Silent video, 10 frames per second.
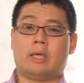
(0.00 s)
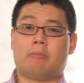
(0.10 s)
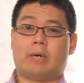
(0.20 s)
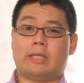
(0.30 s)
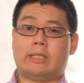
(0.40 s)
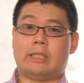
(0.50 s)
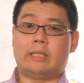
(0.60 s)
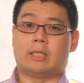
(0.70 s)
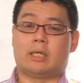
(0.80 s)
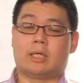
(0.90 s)
my
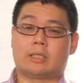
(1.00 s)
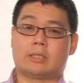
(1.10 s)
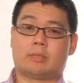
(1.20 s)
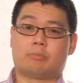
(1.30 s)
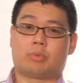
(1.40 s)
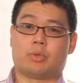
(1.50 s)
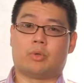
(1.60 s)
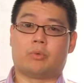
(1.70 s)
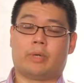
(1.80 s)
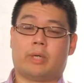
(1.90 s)
detox
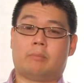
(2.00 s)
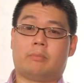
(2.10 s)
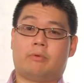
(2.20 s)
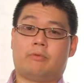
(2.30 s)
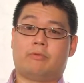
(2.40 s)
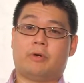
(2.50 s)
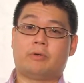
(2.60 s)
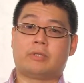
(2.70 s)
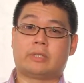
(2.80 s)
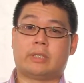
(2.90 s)
program
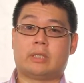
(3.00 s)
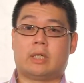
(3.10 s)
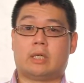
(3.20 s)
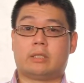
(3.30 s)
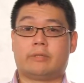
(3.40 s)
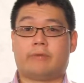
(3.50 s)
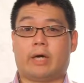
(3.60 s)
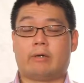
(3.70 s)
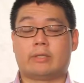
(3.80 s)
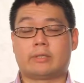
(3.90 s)
focusing on the
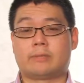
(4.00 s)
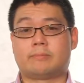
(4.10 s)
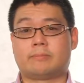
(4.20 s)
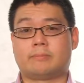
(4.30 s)
virus.